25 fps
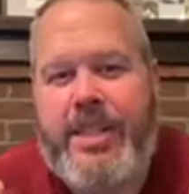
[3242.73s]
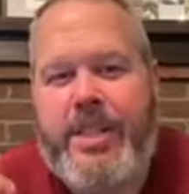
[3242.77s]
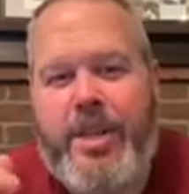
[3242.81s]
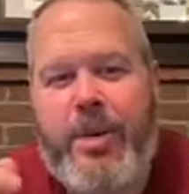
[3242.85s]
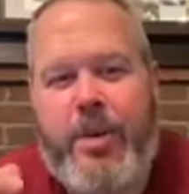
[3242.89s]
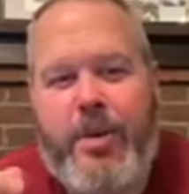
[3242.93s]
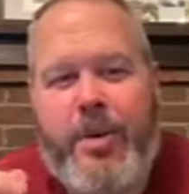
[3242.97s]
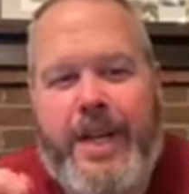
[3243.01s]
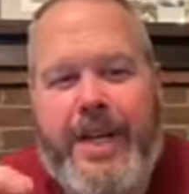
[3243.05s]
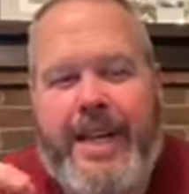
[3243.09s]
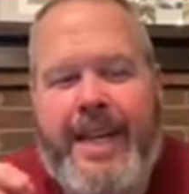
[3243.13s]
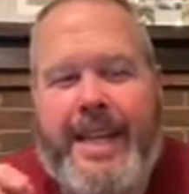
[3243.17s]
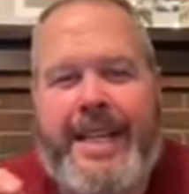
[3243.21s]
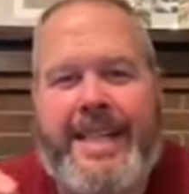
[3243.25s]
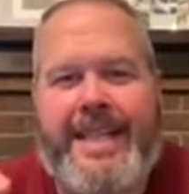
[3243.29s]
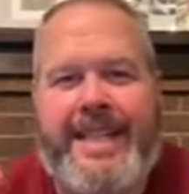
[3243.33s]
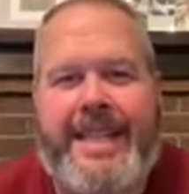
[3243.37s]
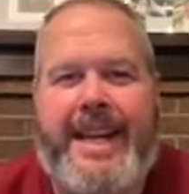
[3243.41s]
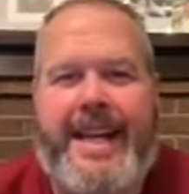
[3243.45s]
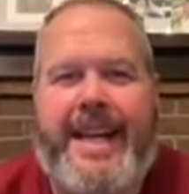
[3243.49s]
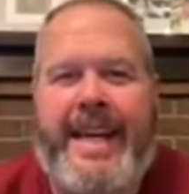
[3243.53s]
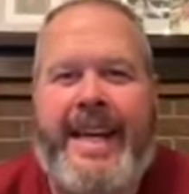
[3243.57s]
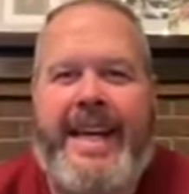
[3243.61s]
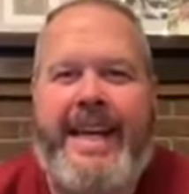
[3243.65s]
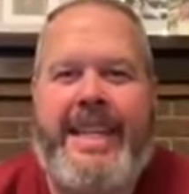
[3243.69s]
"You know what?" I
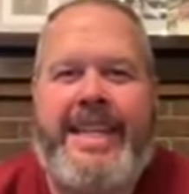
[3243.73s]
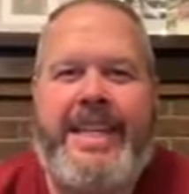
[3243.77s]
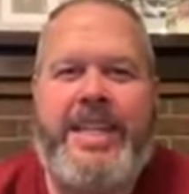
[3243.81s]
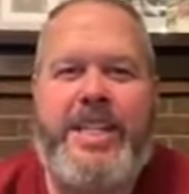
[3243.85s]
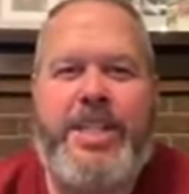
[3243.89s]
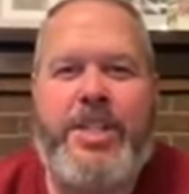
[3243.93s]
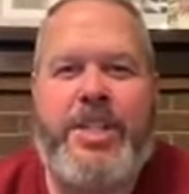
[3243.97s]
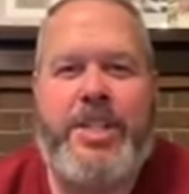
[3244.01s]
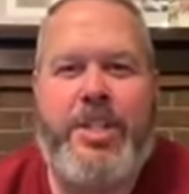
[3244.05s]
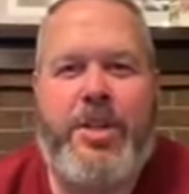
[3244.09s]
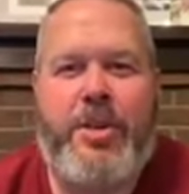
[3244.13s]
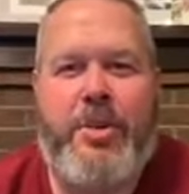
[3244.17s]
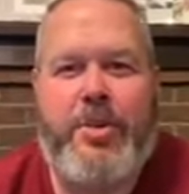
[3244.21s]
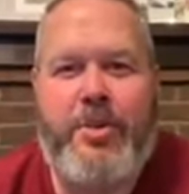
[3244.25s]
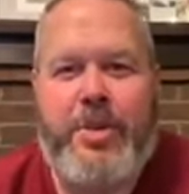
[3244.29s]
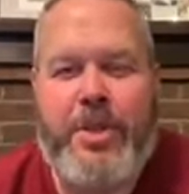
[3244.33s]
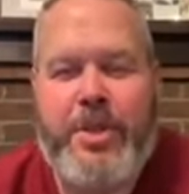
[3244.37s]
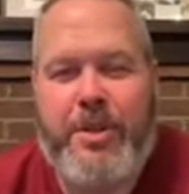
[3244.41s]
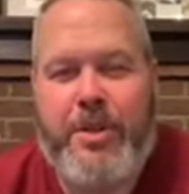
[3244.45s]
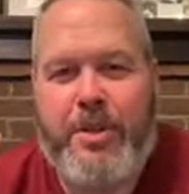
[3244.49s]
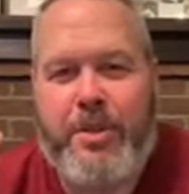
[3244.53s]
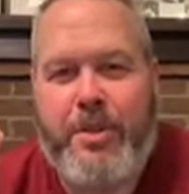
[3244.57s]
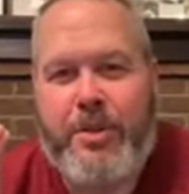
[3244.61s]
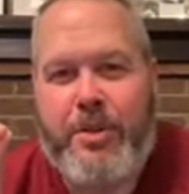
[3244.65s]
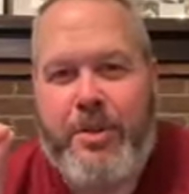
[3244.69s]
said, "I can show
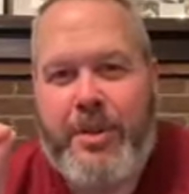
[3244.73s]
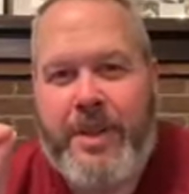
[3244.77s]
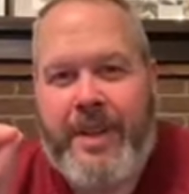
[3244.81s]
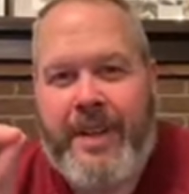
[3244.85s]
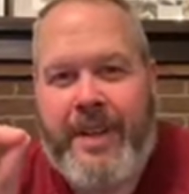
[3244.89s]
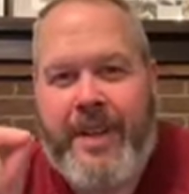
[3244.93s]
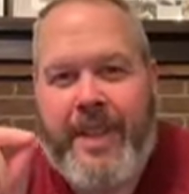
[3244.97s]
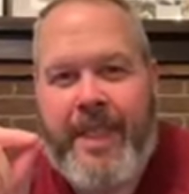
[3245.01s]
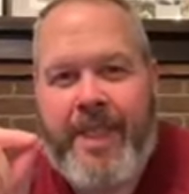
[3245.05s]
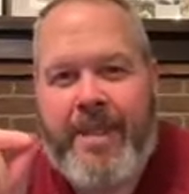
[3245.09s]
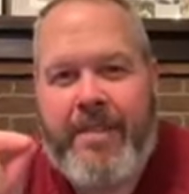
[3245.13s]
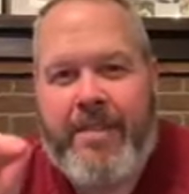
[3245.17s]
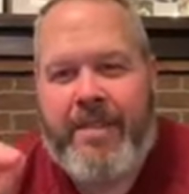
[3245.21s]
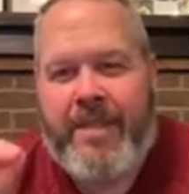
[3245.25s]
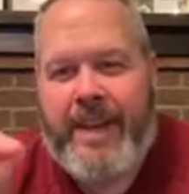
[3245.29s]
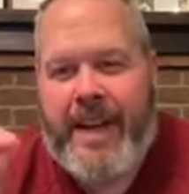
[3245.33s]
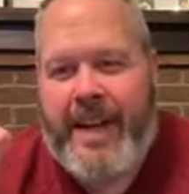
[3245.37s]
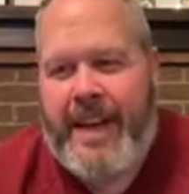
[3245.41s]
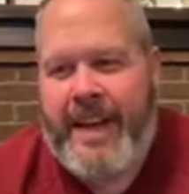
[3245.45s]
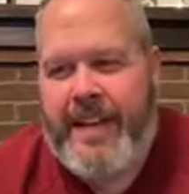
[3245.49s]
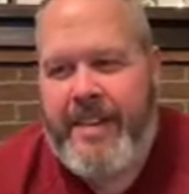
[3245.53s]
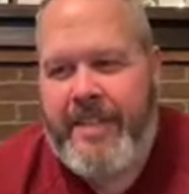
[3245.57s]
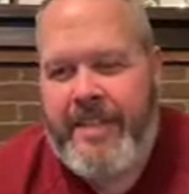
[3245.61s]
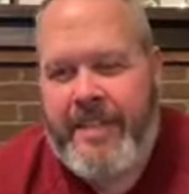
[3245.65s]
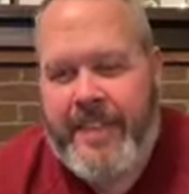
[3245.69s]
you
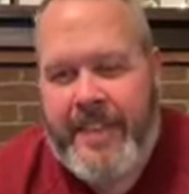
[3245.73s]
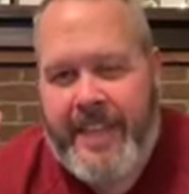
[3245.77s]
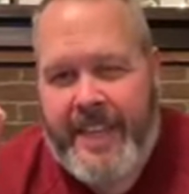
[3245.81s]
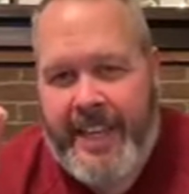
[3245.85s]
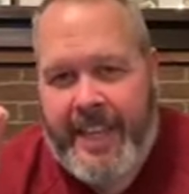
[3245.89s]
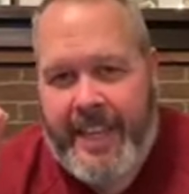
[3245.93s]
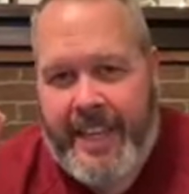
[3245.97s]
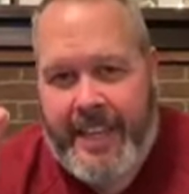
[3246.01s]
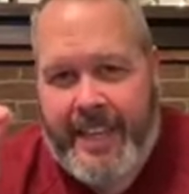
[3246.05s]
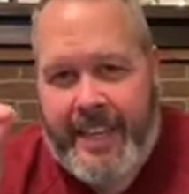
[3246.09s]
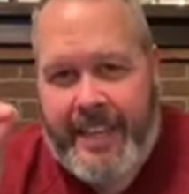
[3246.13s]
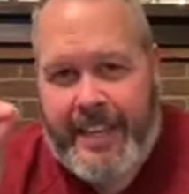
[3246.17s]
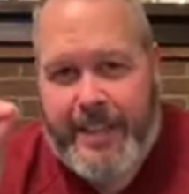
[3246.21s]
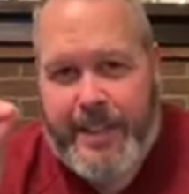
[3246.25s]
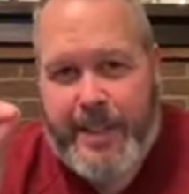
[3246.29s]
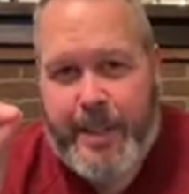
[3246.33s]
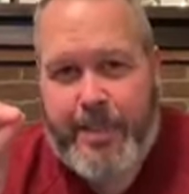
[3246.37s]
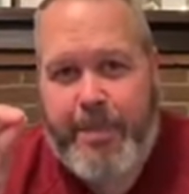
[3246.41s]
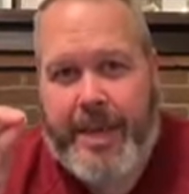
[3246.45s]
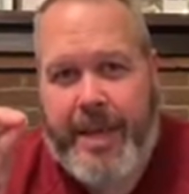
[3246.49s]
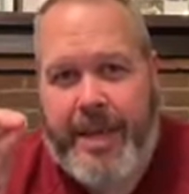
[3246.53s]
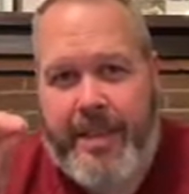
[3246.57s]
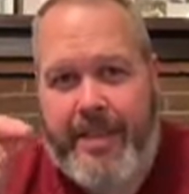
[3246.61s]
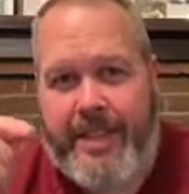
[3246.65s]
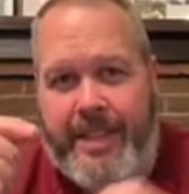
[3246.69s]
five things
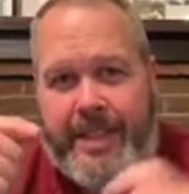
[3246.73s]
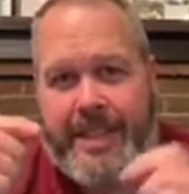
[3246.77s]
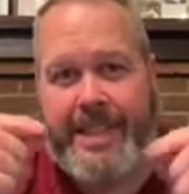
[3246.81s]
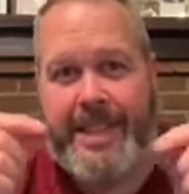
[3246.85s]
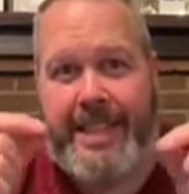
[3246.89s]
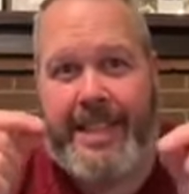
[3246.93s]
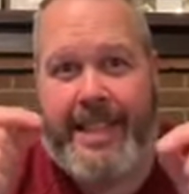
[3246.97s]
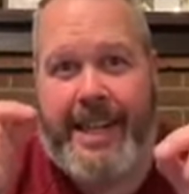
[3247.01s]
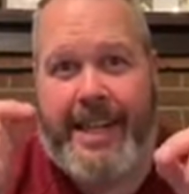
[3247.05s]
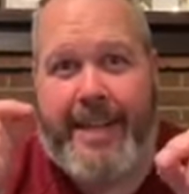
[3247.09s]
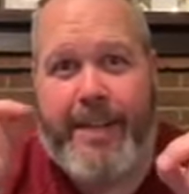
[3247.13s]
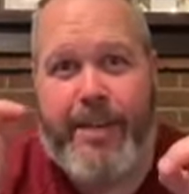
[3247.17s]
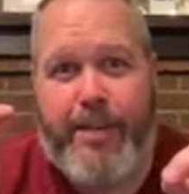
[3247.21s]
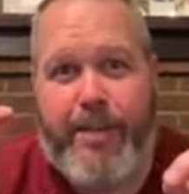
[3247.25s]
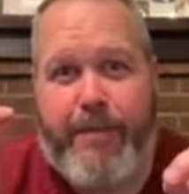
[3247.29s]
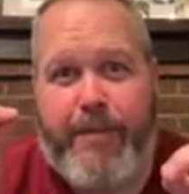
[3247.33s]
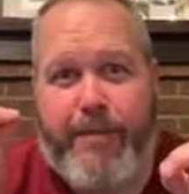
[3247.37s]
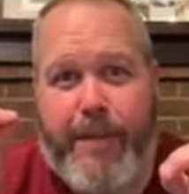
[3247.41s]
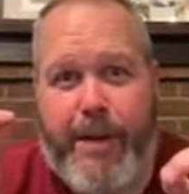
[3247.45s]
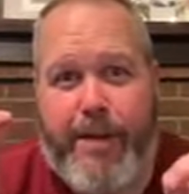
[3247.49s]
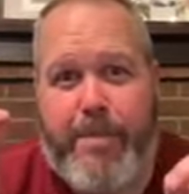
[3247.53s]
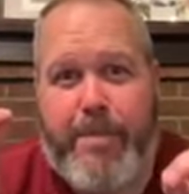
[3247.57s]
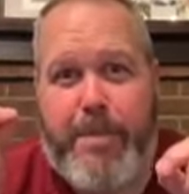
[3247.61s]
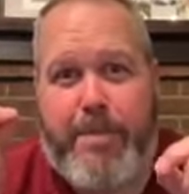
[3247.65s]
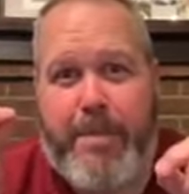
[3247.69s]
about this letter of
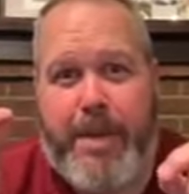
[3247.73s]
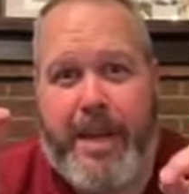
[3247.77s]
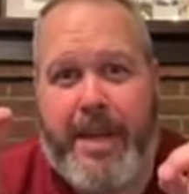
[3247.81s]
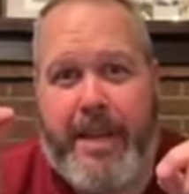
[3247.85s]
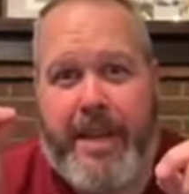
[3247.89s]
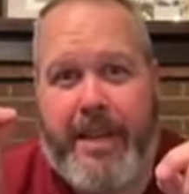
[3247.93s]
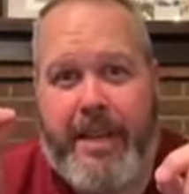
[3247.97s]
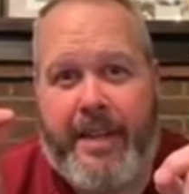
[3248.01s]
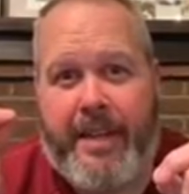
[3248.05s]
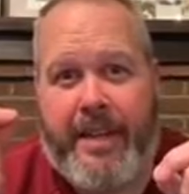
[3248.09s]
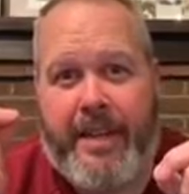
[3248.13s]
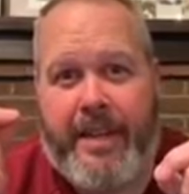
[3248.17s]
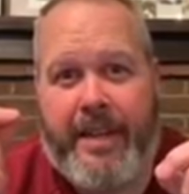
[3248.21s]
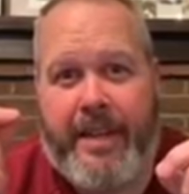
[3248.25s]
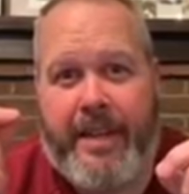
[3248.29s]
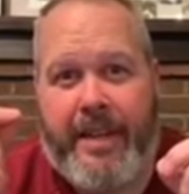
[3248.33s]
reprimand